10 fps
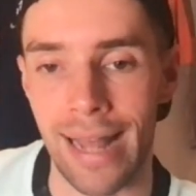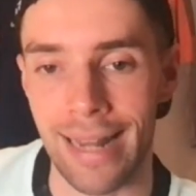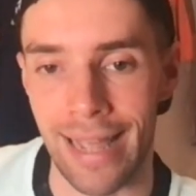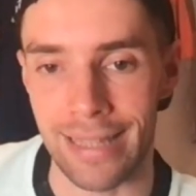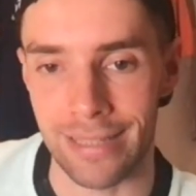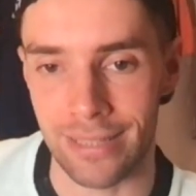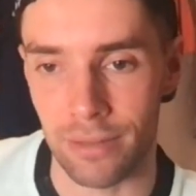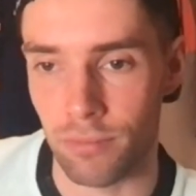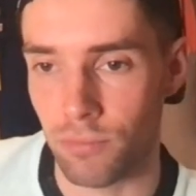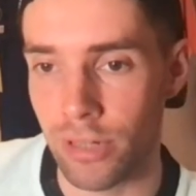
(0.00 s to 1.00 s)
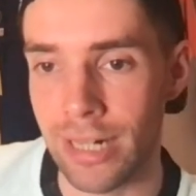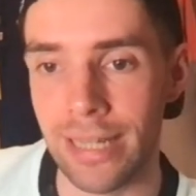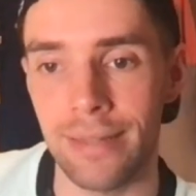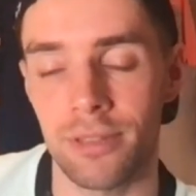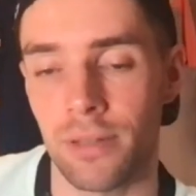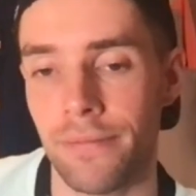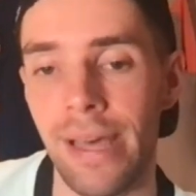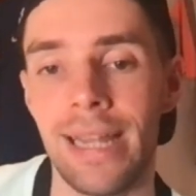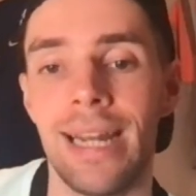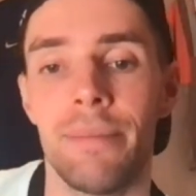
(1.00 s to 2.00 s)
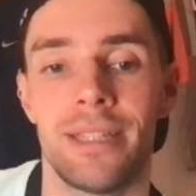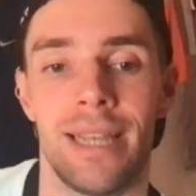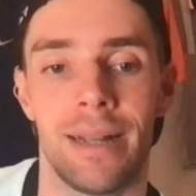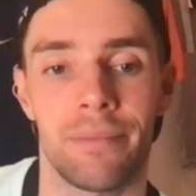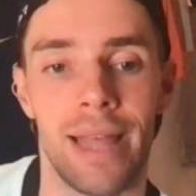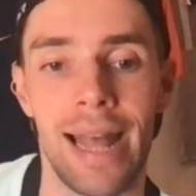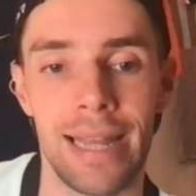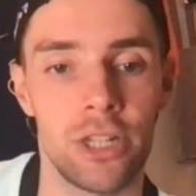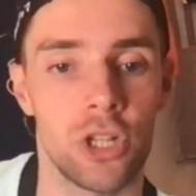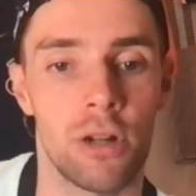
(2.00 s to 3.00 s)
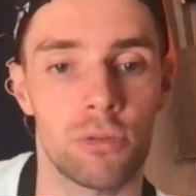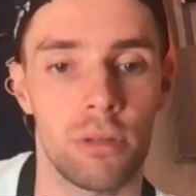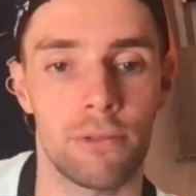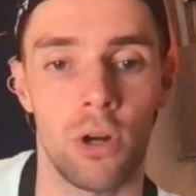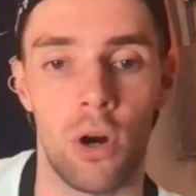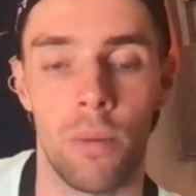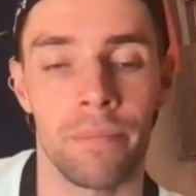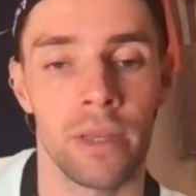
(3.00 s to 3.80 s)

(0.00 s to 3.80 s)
And it's really severely limiting any chance we've got